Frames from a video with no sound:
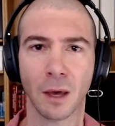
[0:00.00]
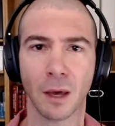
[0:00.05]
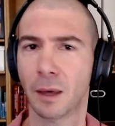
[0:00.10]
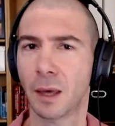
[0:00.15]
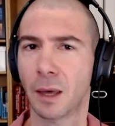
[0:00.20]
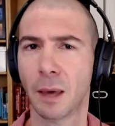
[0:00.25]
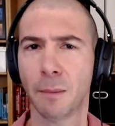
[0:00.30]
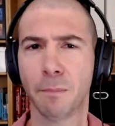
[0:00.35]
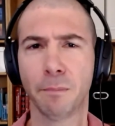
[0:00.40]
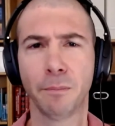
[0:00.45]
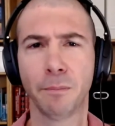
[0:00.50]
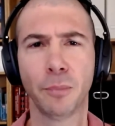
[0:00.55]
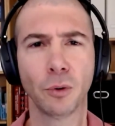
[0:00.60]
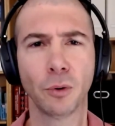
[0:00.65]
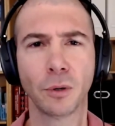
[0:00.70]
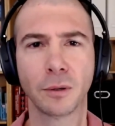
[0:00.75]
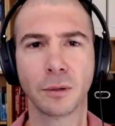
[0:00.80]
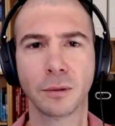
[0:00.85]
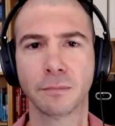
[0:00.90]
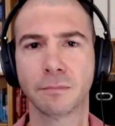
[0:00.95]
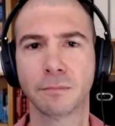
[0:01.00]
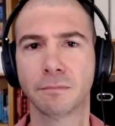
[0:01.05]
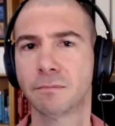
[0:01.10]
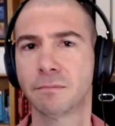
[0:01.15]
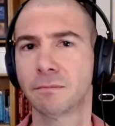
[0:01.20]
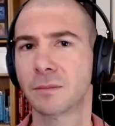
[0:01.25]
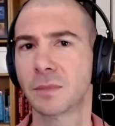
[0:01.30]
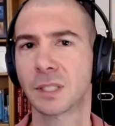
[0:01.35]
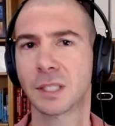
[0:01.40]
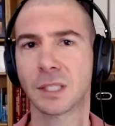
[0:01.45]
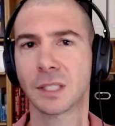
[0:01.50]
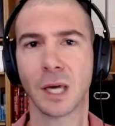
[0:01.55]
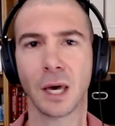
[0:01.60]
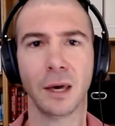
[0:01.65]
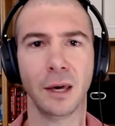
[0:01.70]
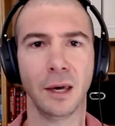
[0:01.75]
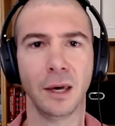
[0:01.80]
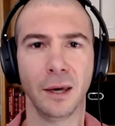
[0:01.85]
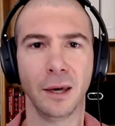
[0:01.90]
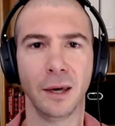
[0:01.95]
A book,
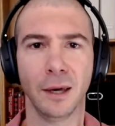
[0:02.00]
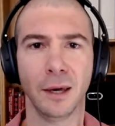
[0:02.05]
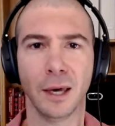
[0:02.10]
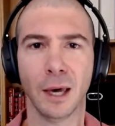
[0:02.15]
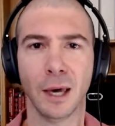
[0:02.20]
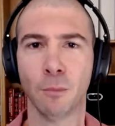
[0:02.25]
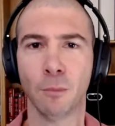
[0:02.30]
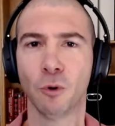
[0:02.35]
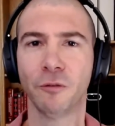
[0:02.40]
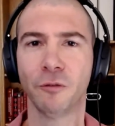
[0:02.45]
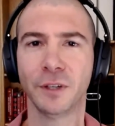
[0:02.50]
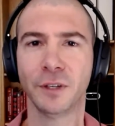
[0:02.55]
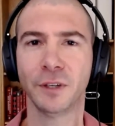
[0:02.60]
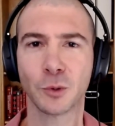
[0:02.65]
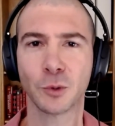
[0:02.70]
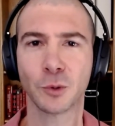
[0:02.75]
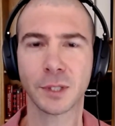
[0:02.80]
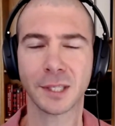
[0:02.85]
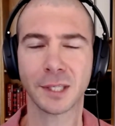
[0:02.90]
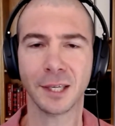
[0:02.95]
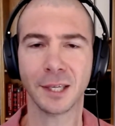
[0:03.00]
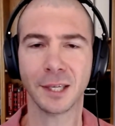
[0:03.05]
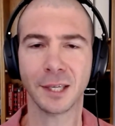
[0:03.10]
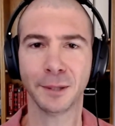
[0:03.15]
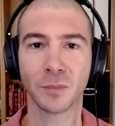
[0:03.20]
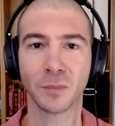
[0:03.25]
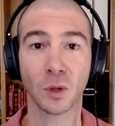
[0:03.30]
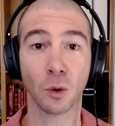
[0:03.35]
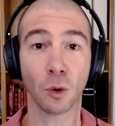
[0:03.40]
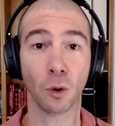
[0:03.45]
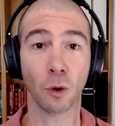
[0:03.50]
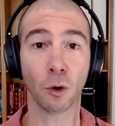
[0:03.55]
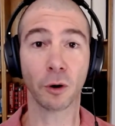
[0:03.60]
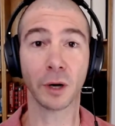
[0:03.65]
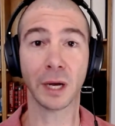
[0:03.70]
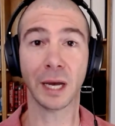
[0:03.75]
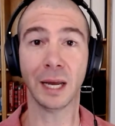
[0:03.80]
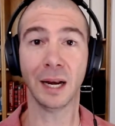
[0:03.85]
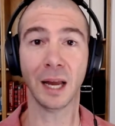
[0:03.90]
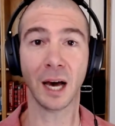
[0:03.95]
a movie to see,
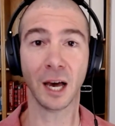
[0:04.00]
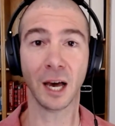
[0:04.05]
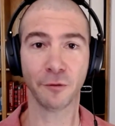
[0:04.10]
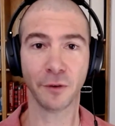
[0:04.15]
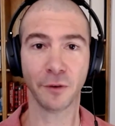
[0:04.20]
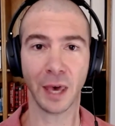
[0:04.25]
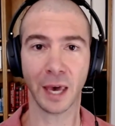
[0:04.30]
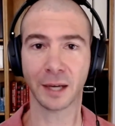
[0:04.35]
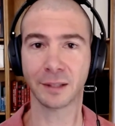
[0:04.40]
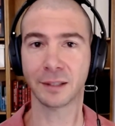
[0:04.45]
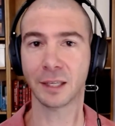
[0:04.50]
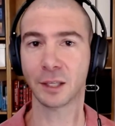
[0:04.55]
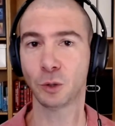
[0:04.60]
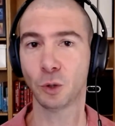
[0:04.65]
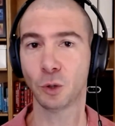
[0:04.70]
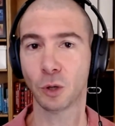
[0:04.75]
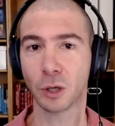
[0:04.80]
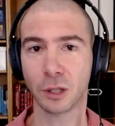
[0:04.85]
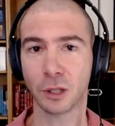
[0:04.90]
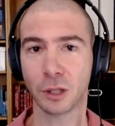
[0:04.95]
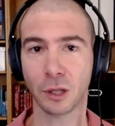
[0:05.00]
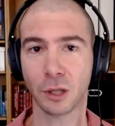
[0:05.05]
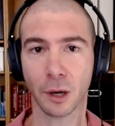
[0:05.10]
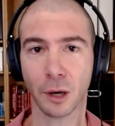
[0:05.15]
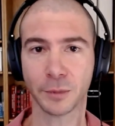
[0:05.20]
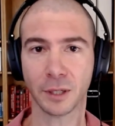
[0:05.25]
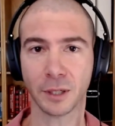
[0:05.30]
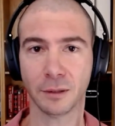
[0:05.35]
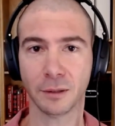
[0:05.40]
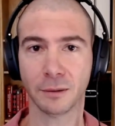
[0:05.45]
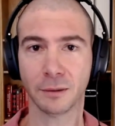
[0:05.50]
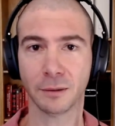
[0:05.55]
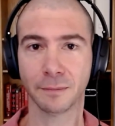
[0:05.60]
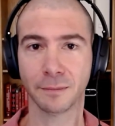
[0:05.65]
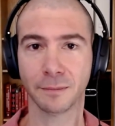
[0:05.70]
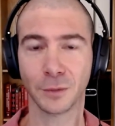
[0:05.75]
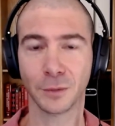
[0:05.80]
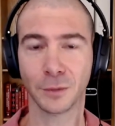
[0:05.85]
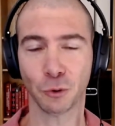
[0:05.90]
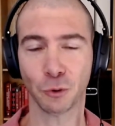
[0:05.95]
or a life hack that you adopted
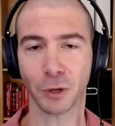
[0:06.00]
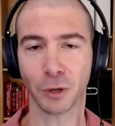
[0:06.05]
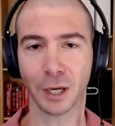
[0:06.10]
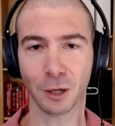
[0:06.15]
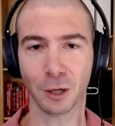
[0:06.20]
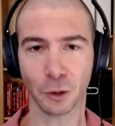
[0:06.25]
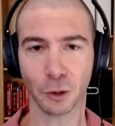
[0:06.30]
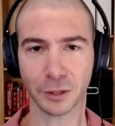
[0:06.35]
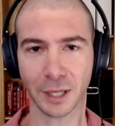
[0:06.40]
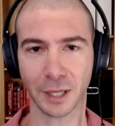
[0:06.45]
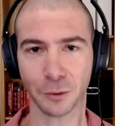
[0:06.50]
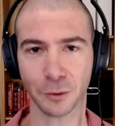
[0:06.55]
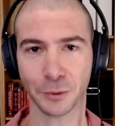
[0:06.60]
during lockdown?